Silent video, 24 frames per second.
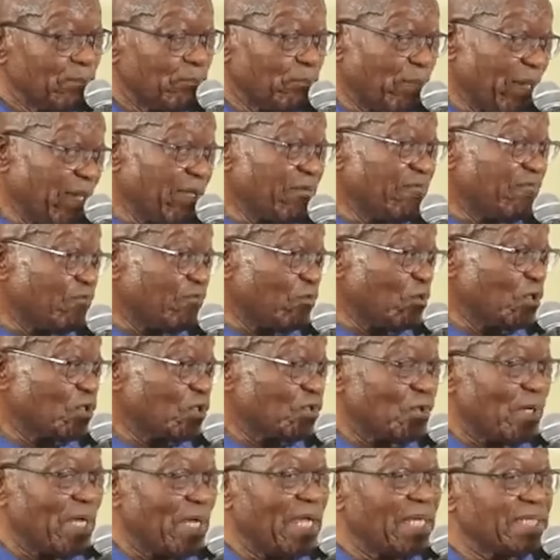Painful
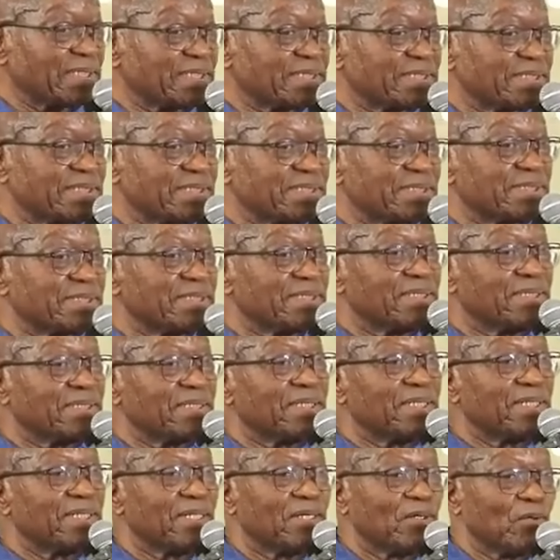to us
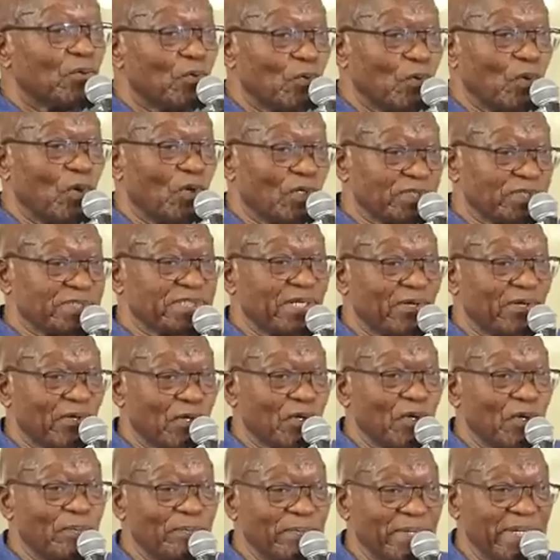who lost our
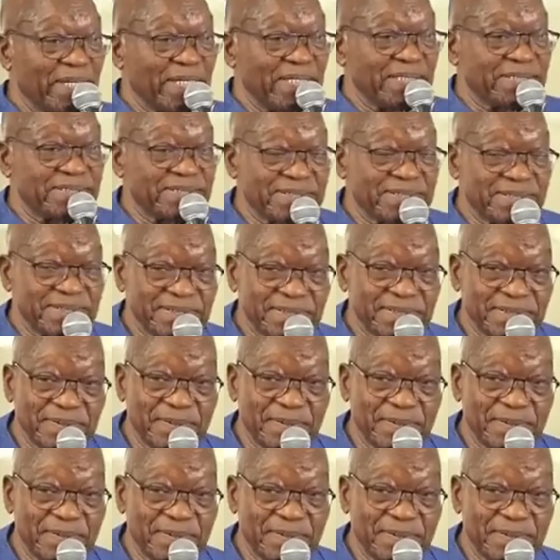comrades,